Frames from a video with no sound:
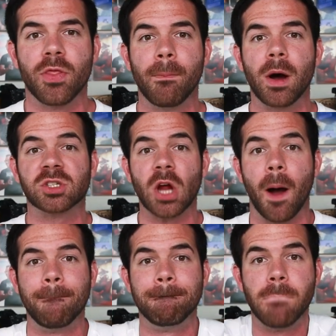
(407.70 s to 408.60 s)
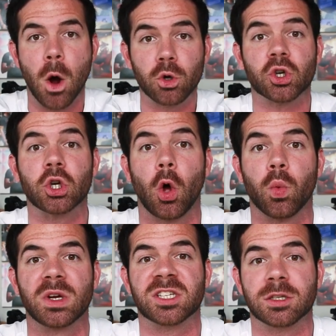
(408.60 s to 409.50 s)
the most emotional
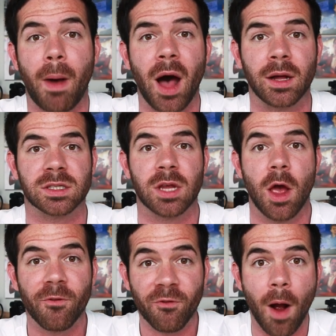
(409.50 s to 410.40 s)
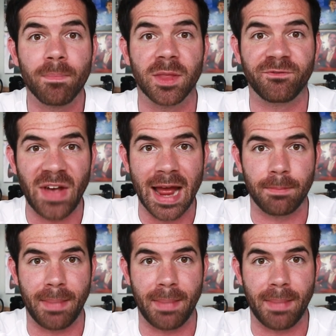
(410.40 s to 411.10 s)
response from the fan